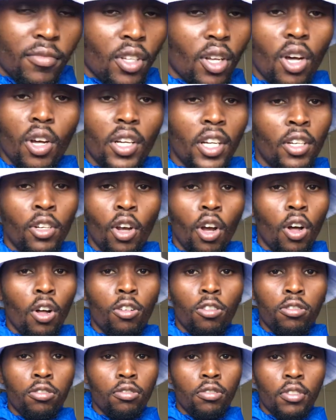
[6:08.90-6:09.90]
All in
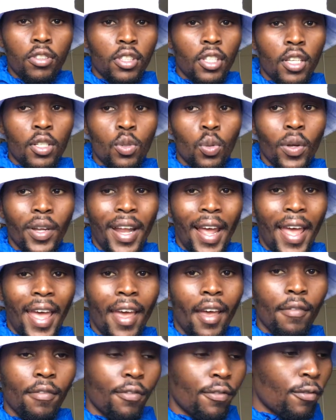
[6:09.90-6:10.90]
all, that's what I
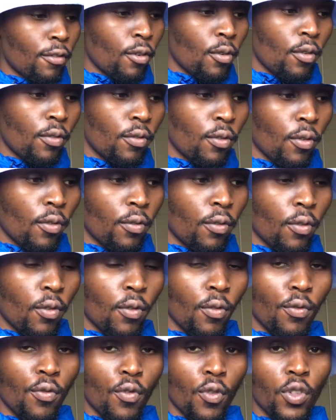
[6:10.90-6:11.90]
have for
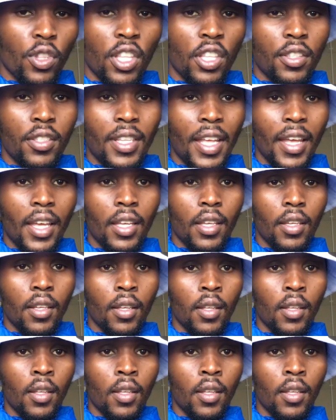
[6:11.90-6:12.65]
the day.